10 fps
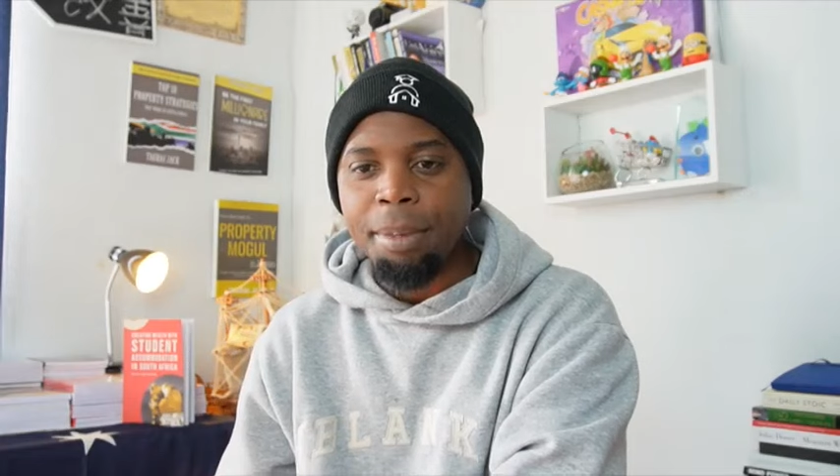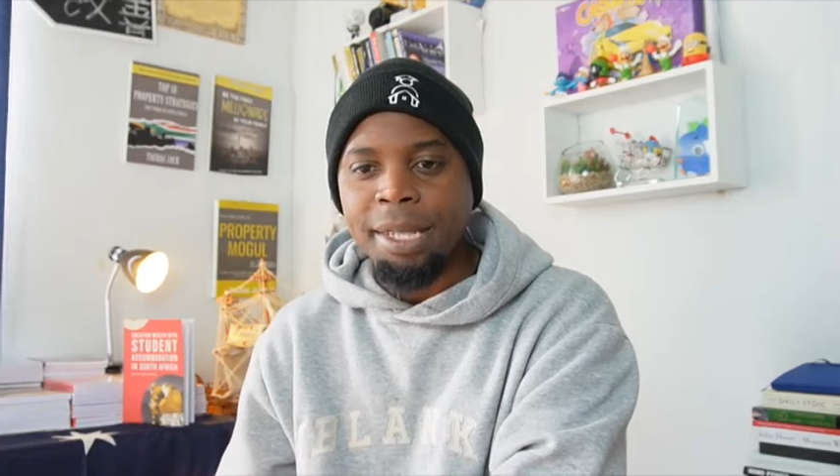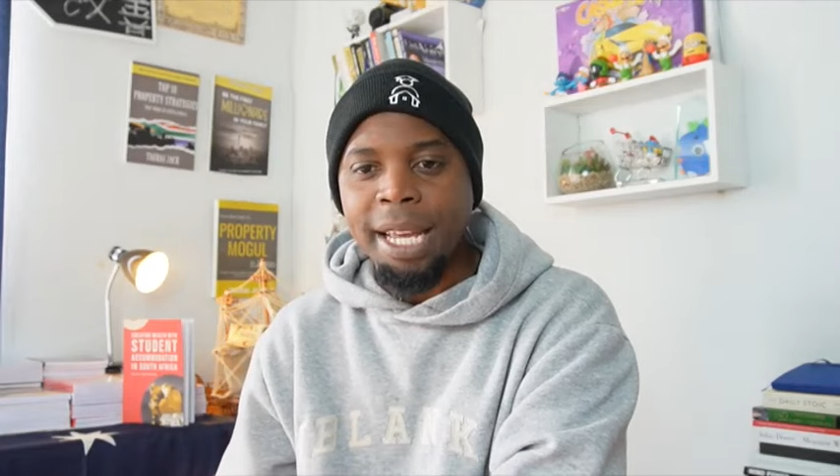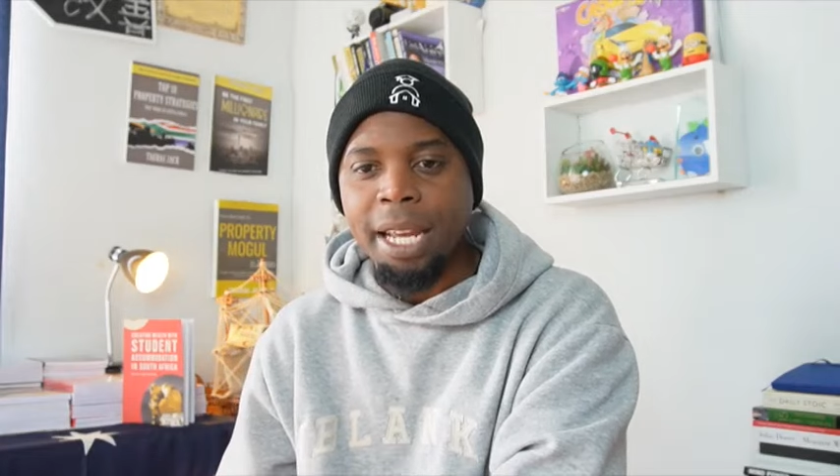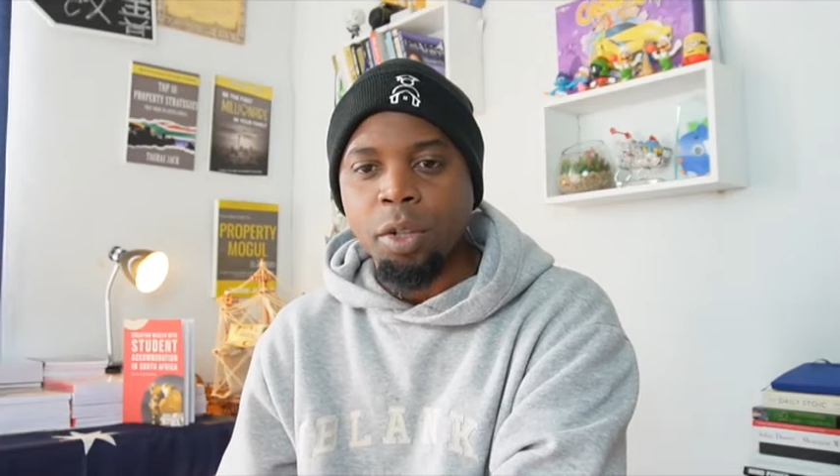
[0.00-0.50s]
be
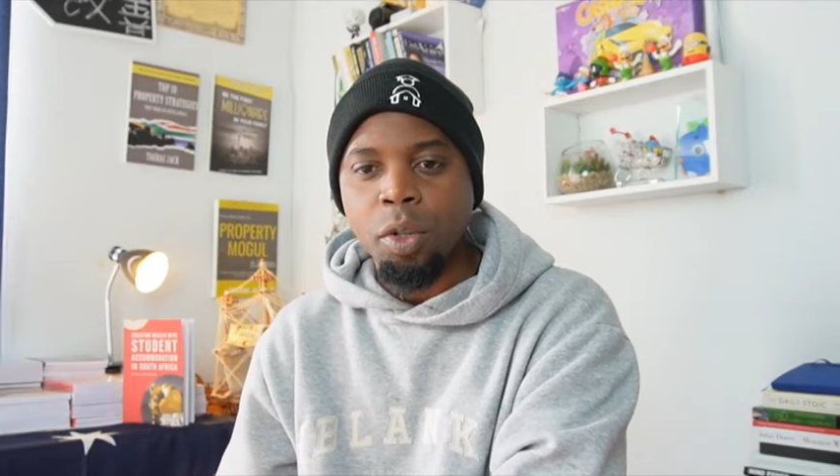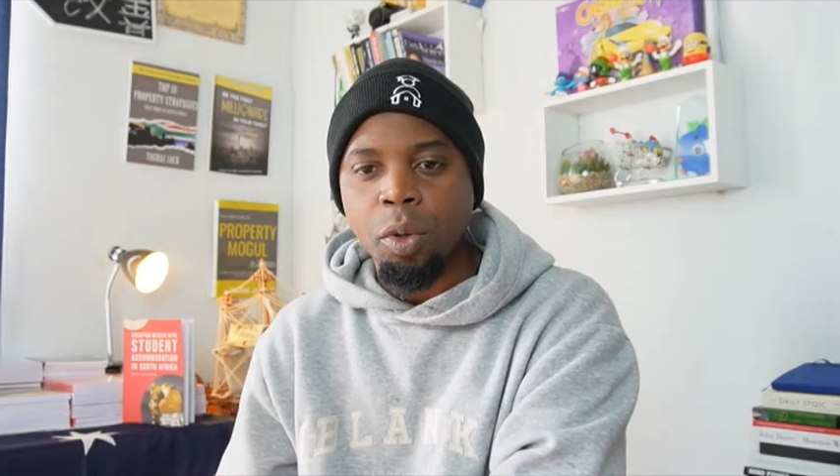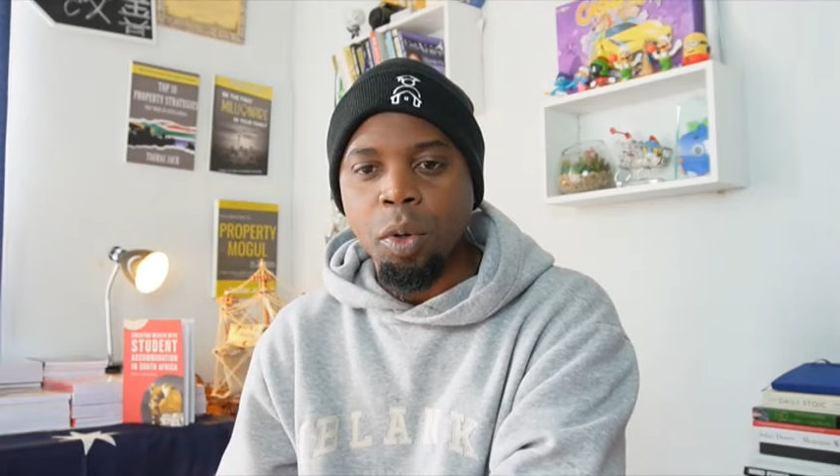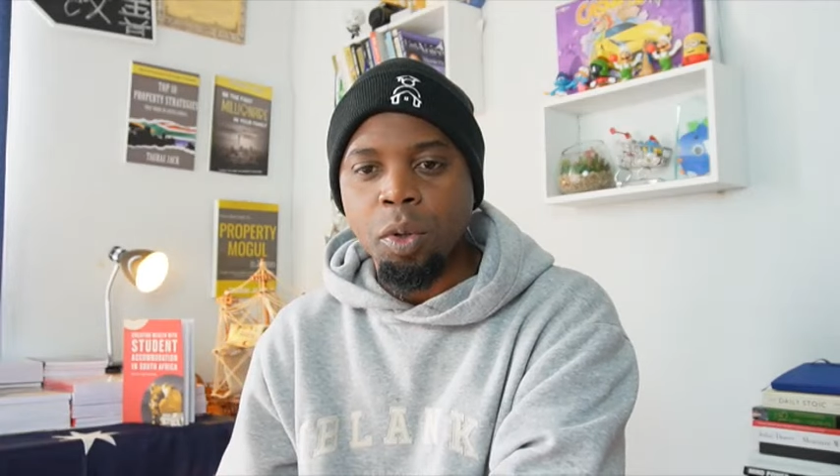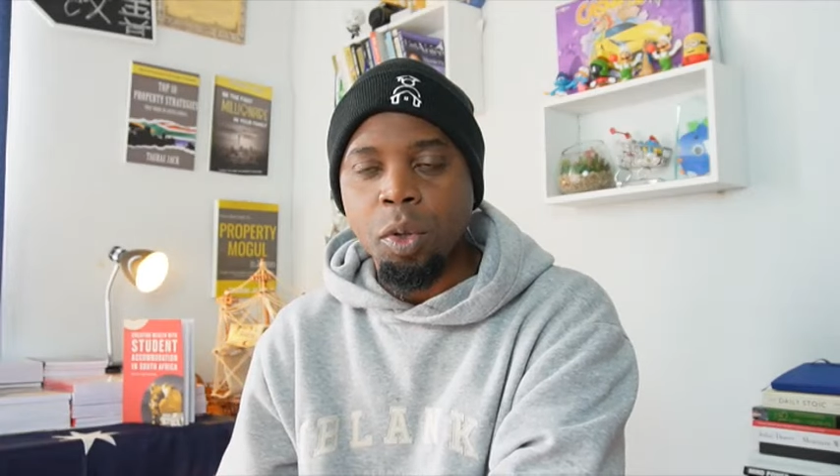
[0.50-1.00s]
saying
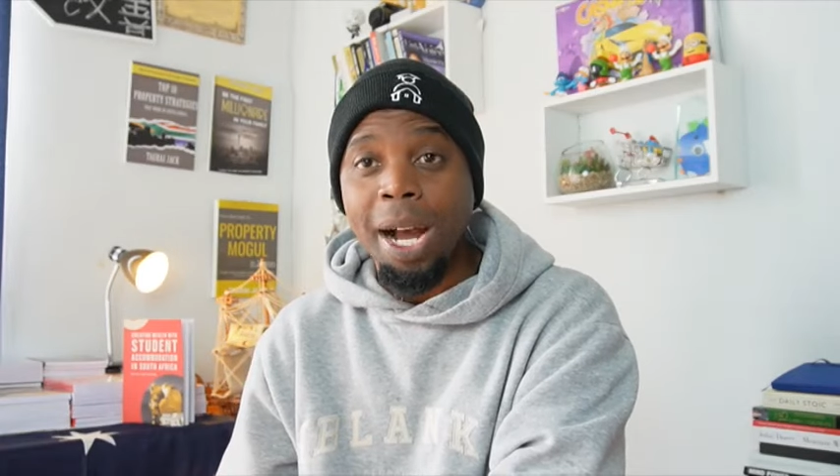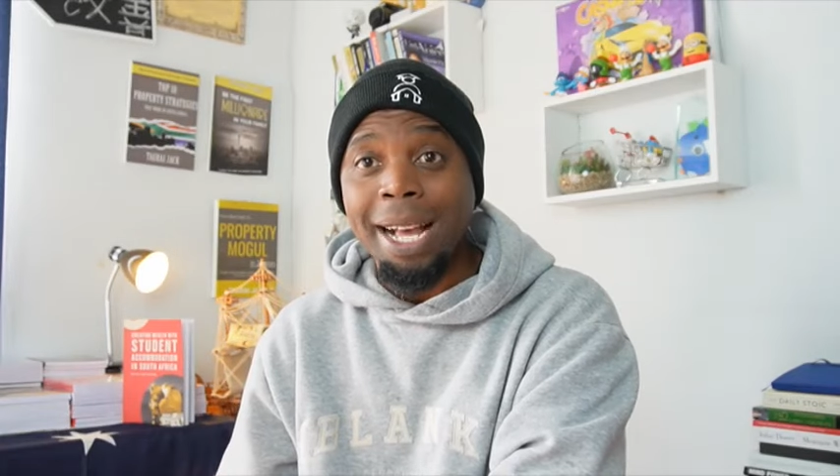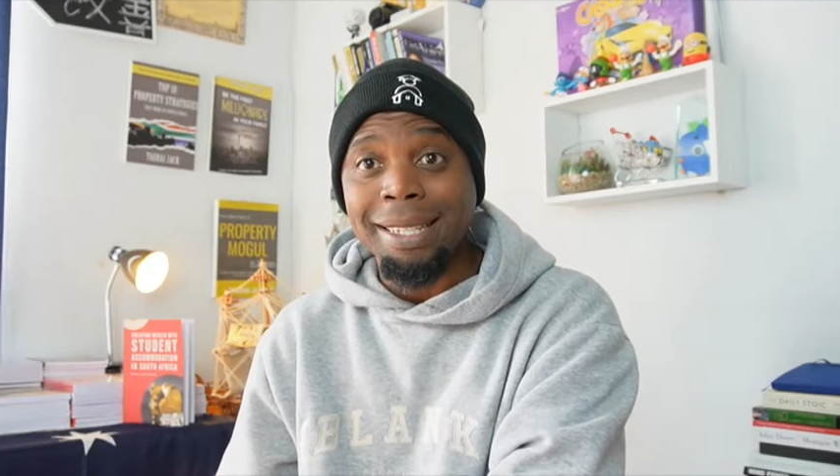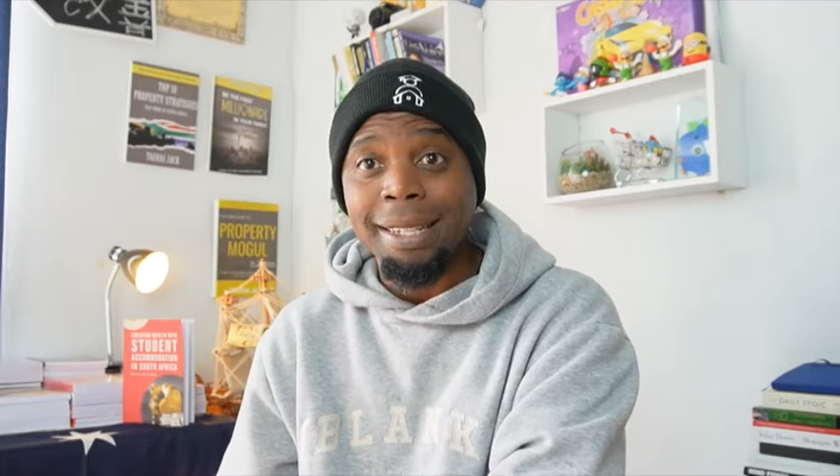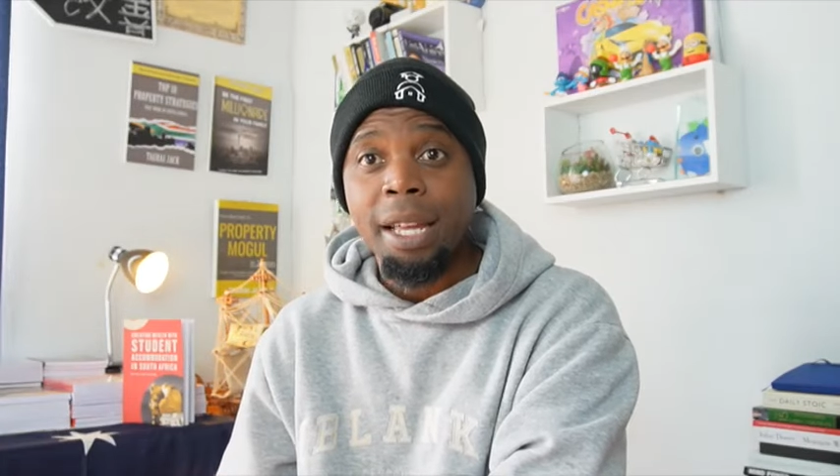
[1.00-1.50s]
to
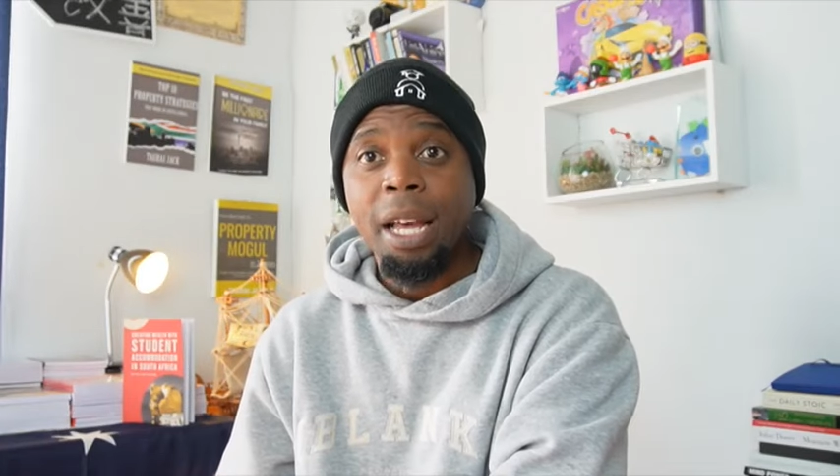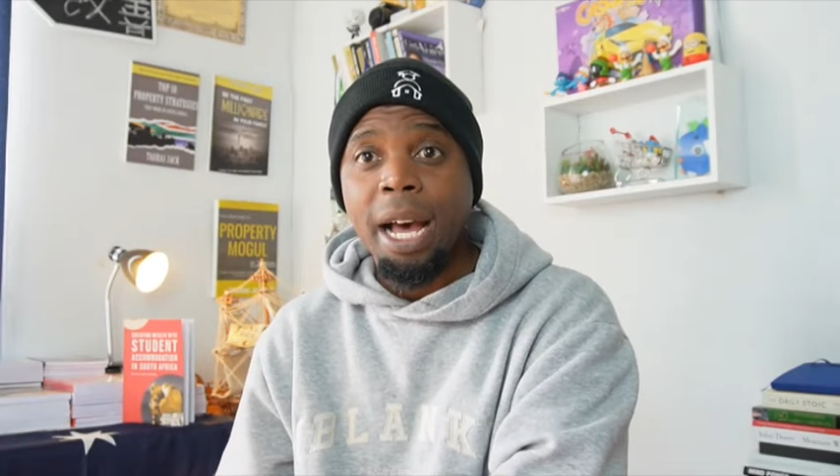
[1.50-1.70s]
us,